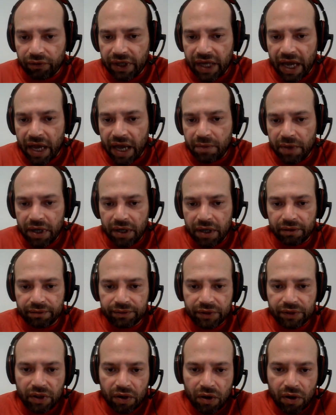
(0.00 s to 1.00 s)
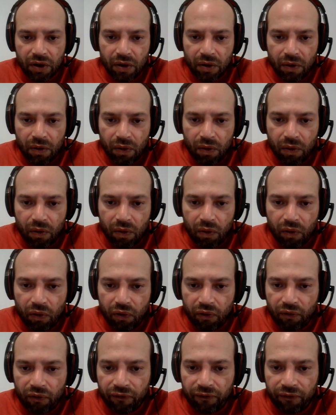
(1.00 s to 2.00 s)
gaming
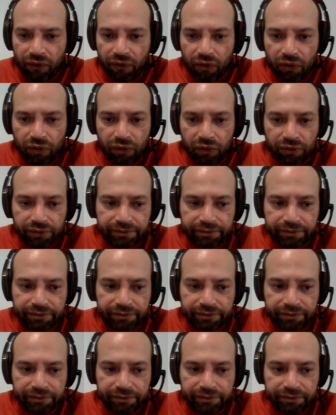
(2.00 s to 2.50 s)
or for